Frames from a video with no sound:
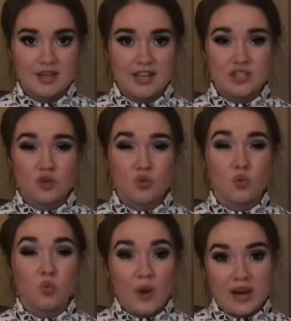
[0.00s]
is a
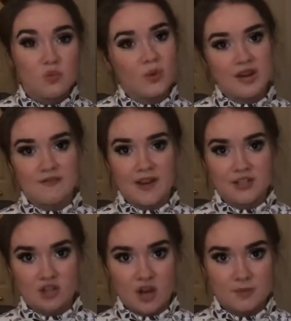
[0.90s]
great way to find
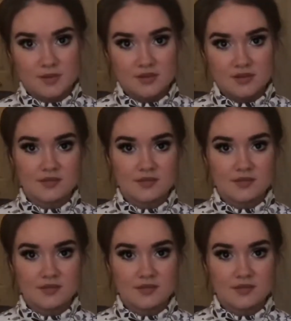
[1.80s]
jobs.